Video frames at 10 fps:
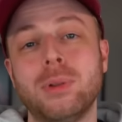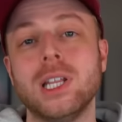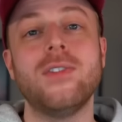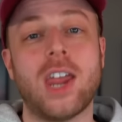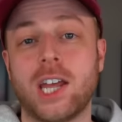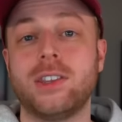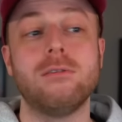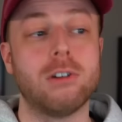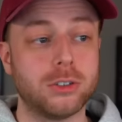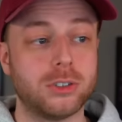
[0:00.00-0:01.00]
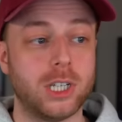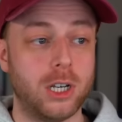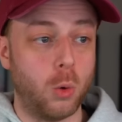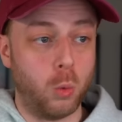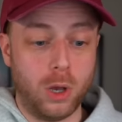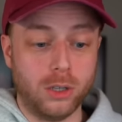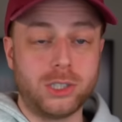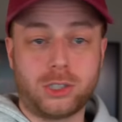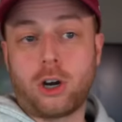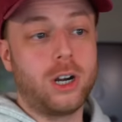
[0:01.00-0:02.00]
believe Anthony Richardson will
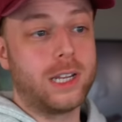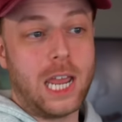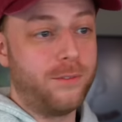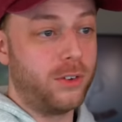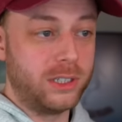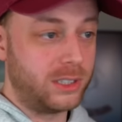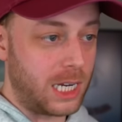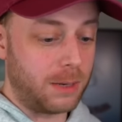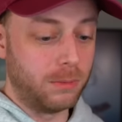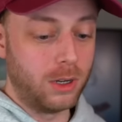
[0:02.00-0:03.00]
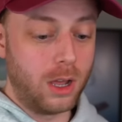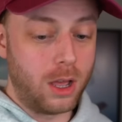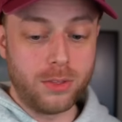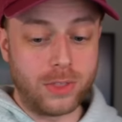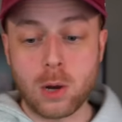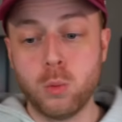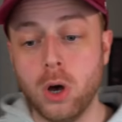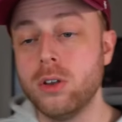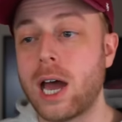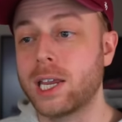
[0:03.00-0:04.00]
start again for this team. They
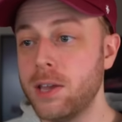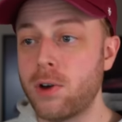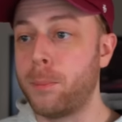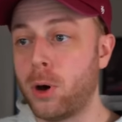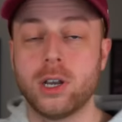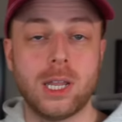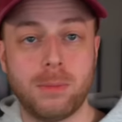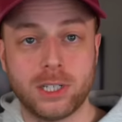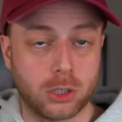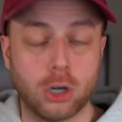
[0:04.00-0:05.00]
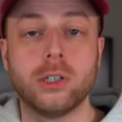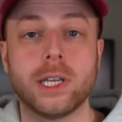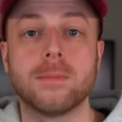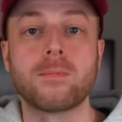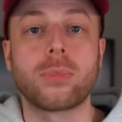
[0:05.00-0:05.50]
will not give up on him this early.